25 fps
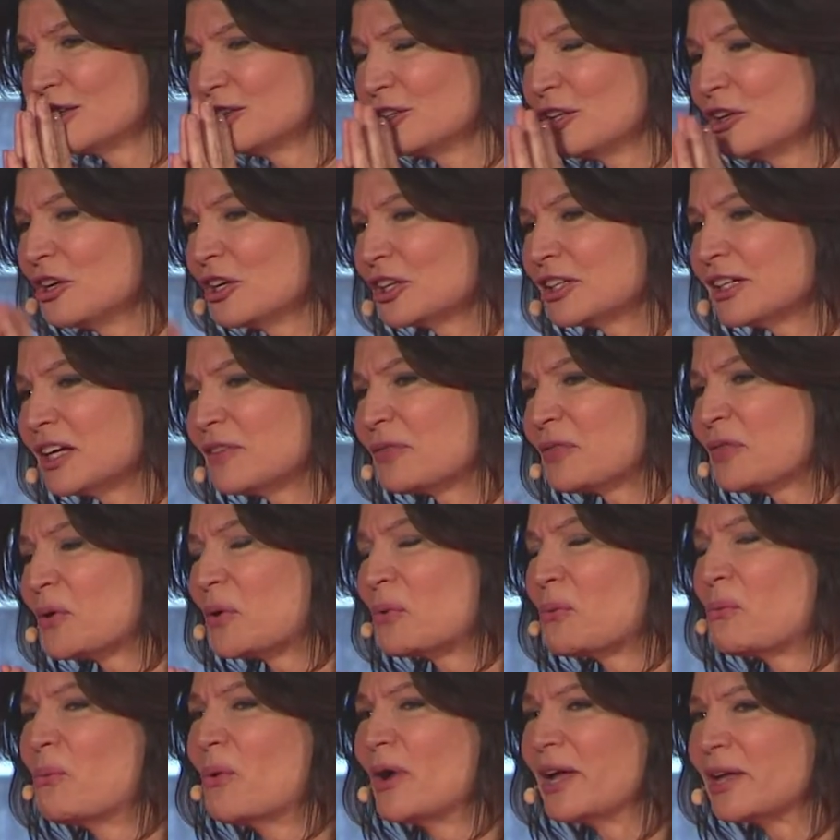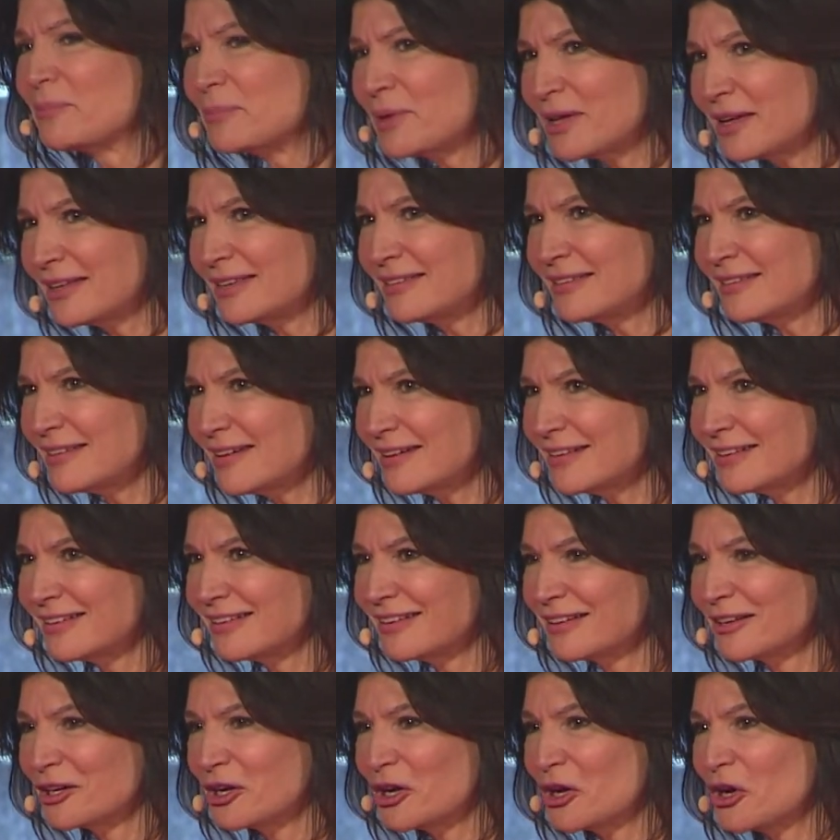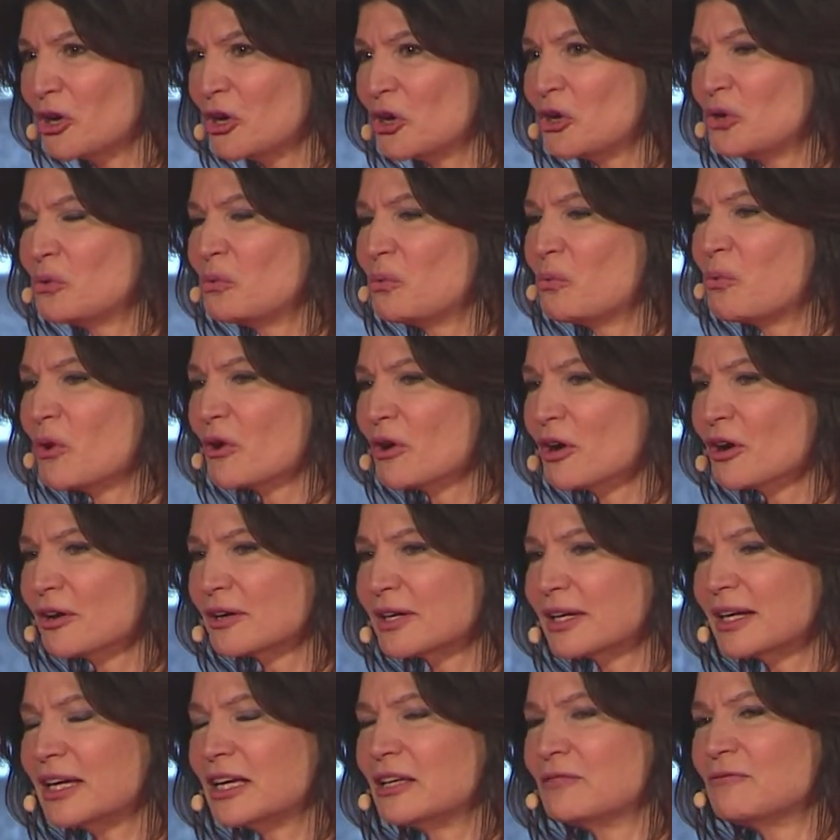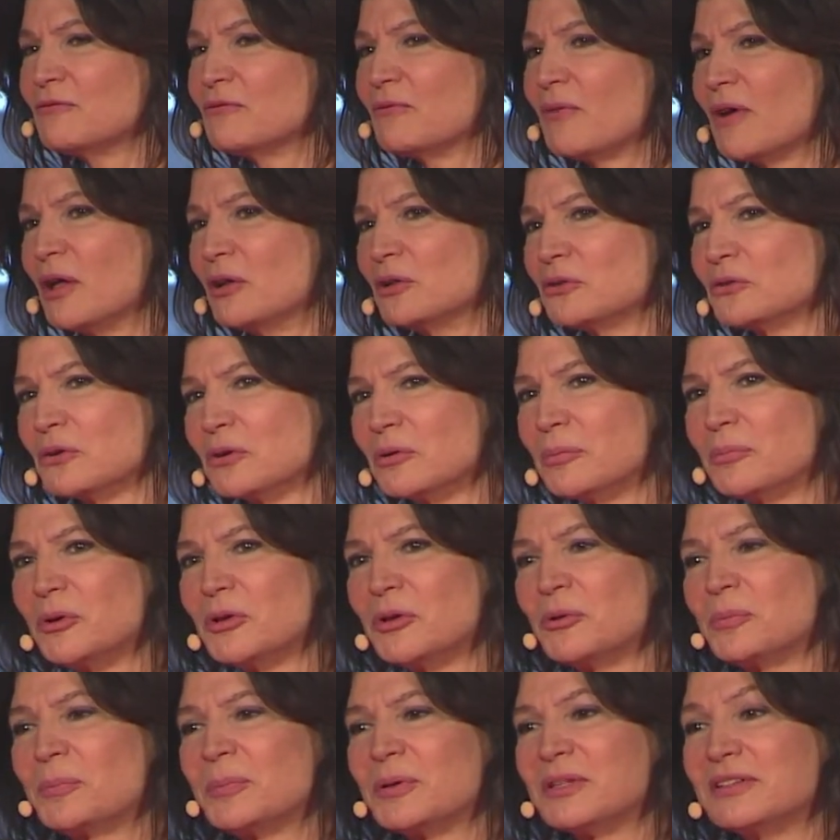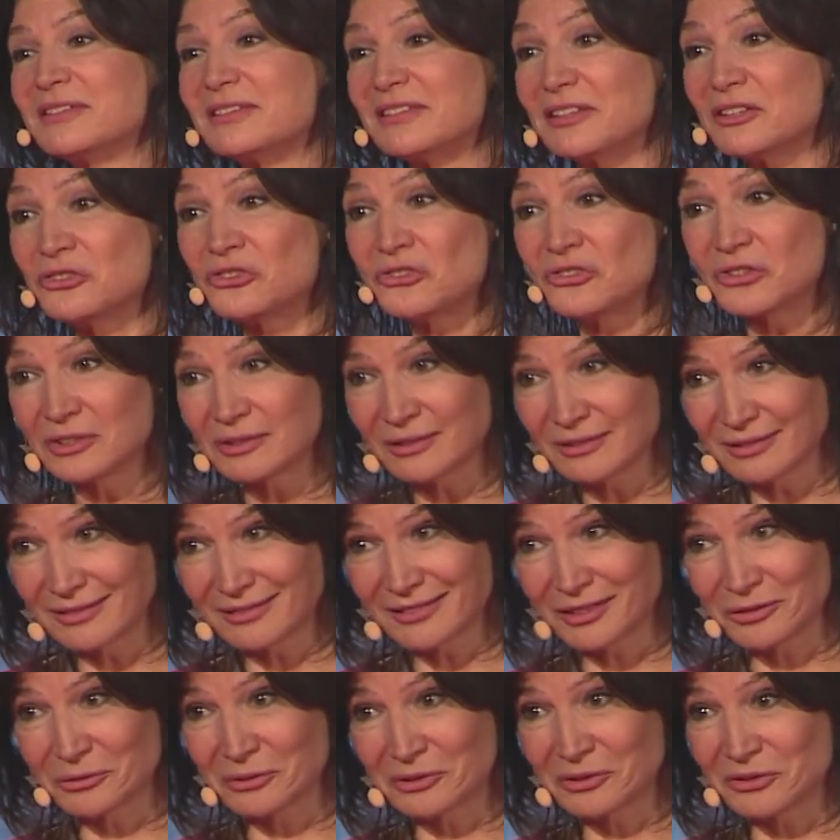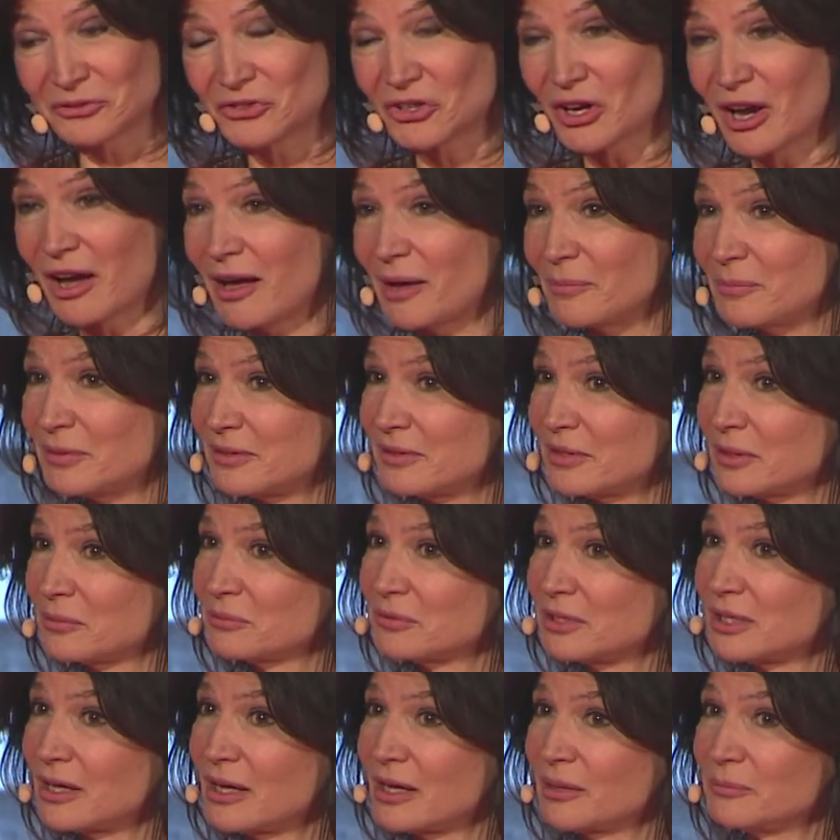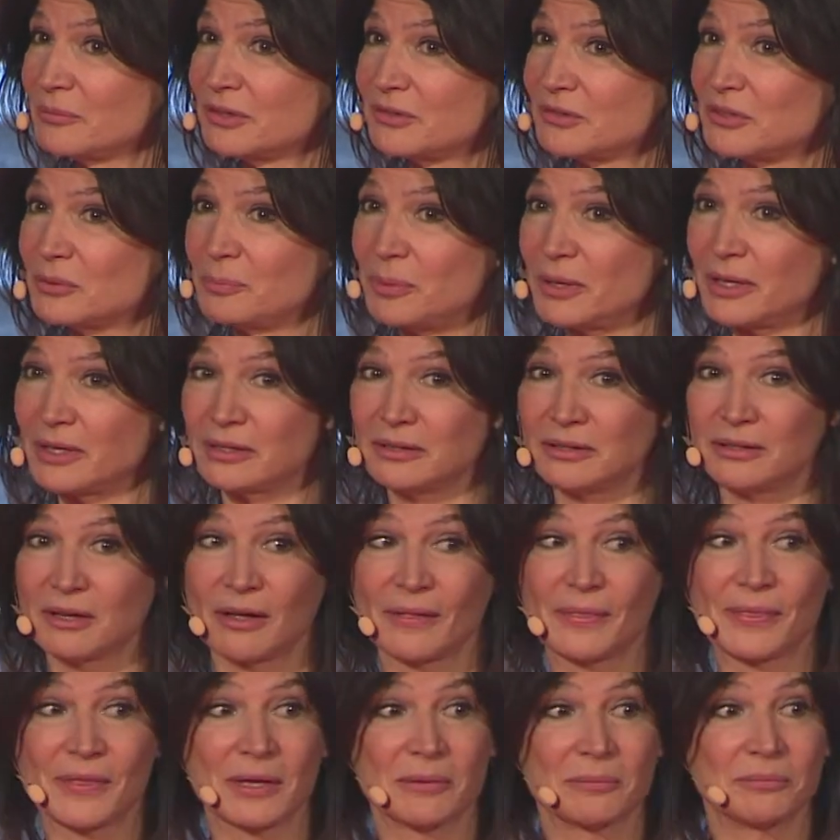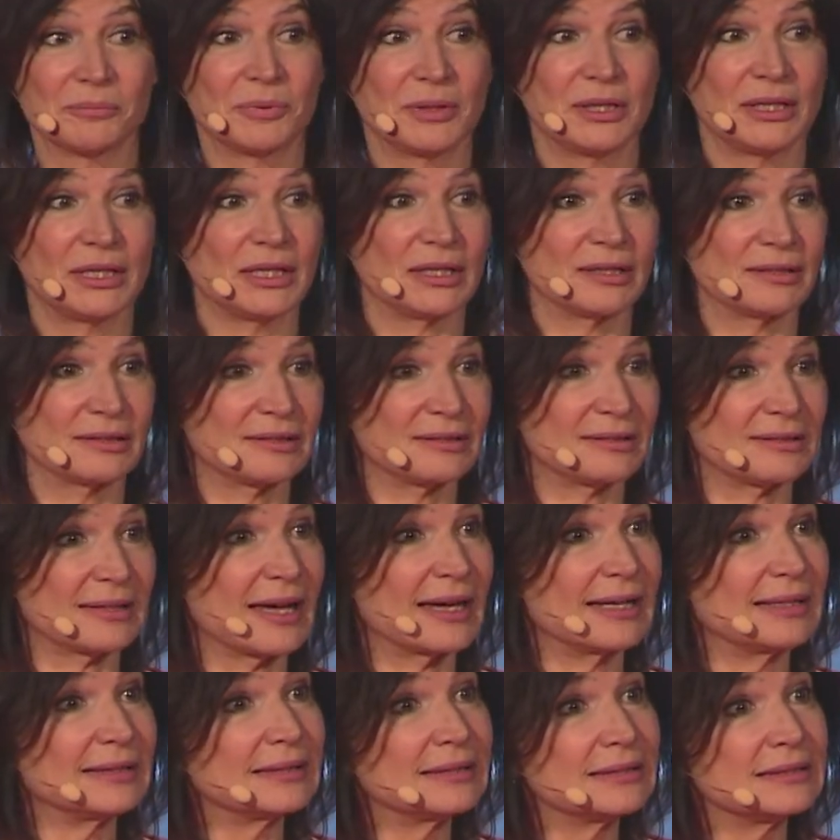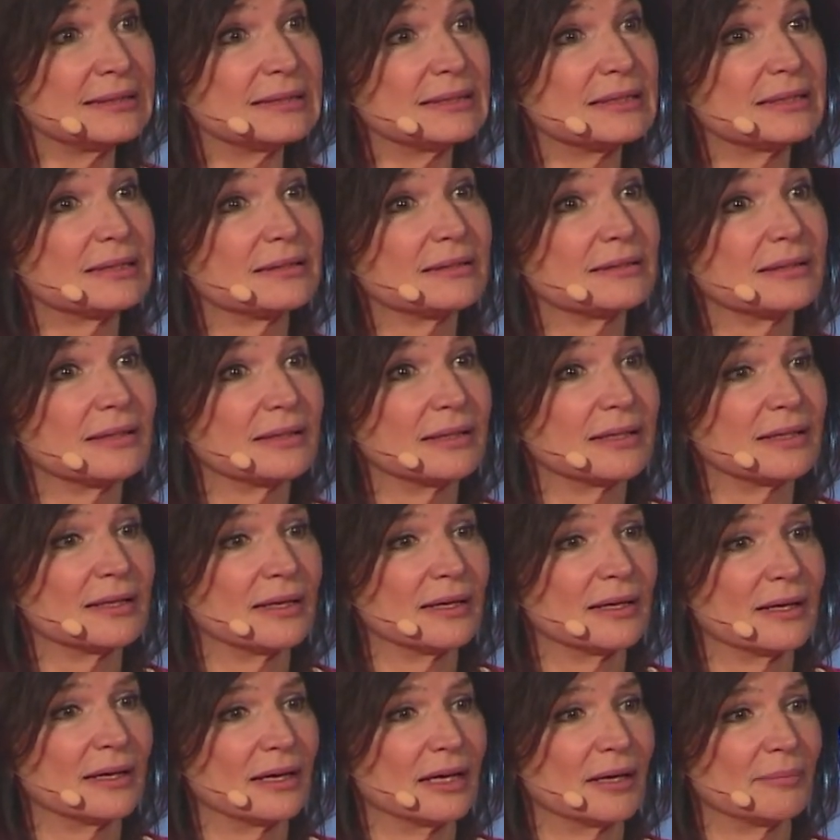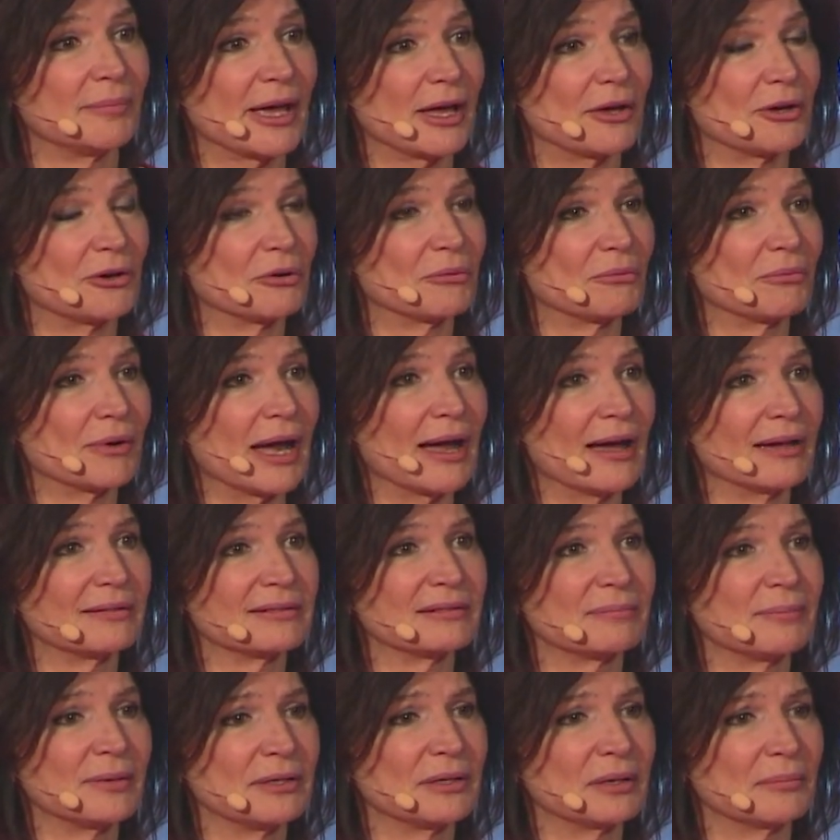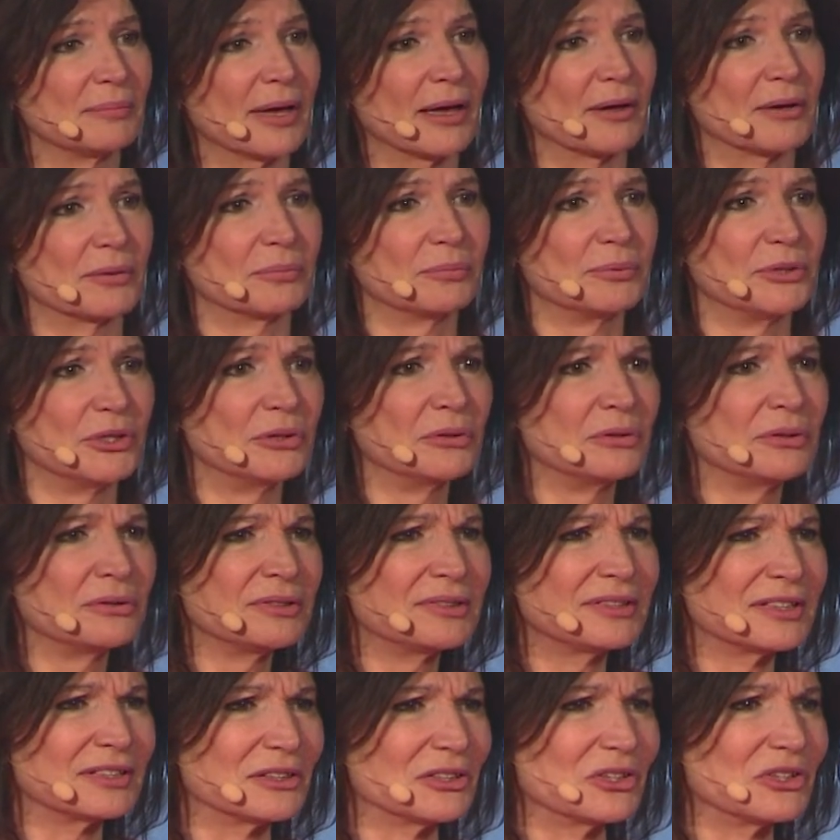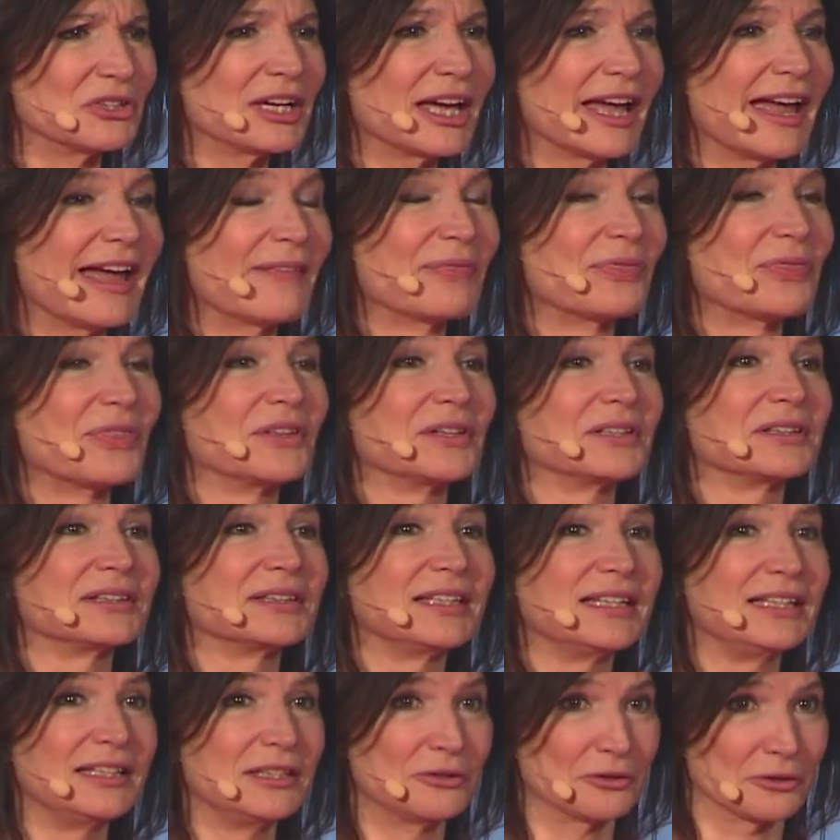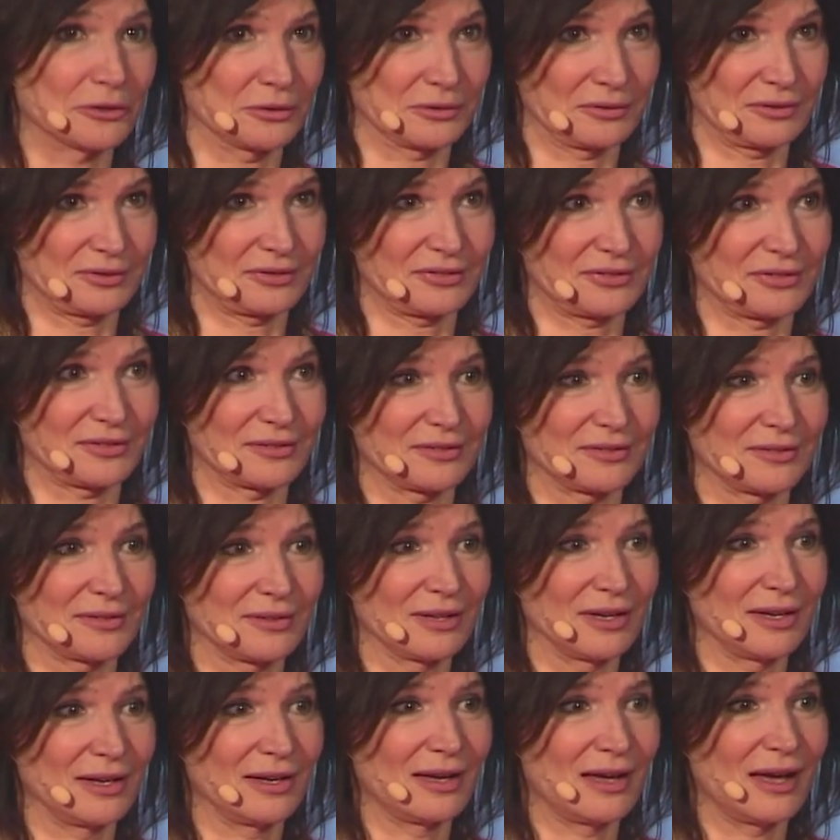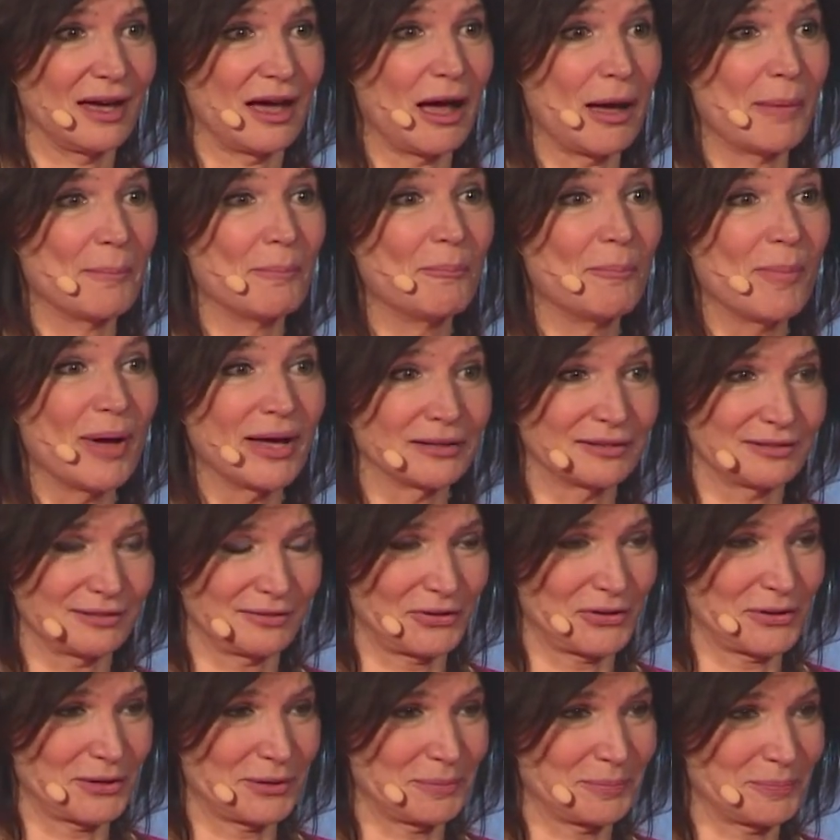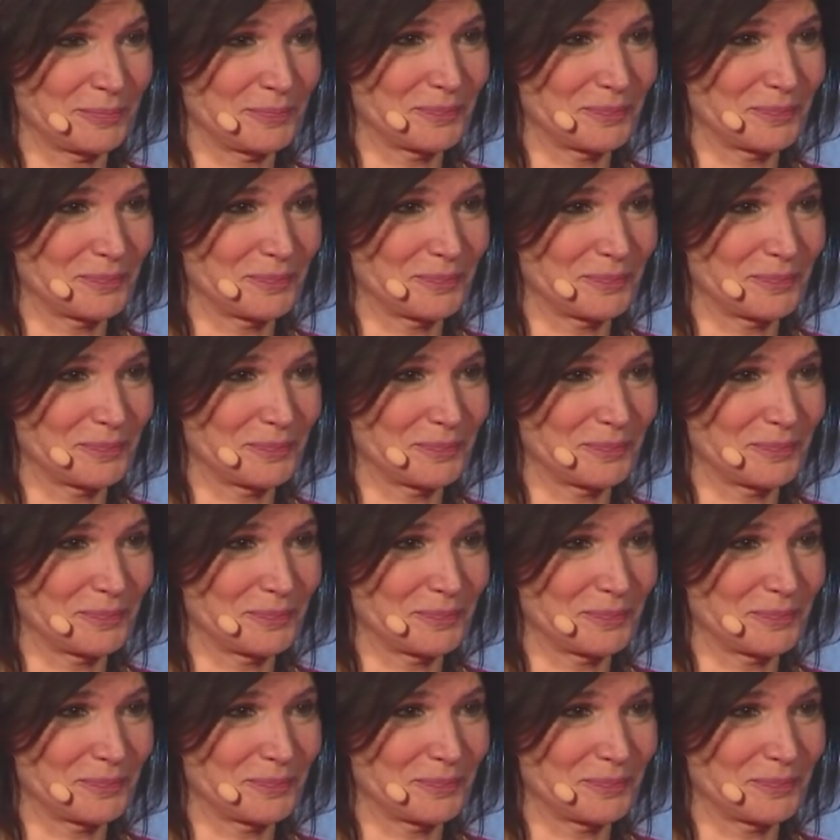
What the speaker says: Look at the women who work in vulnerable positions, whose jobs sometimes depend on them being silent about harassment, about abuse, and look at the leaders amongst them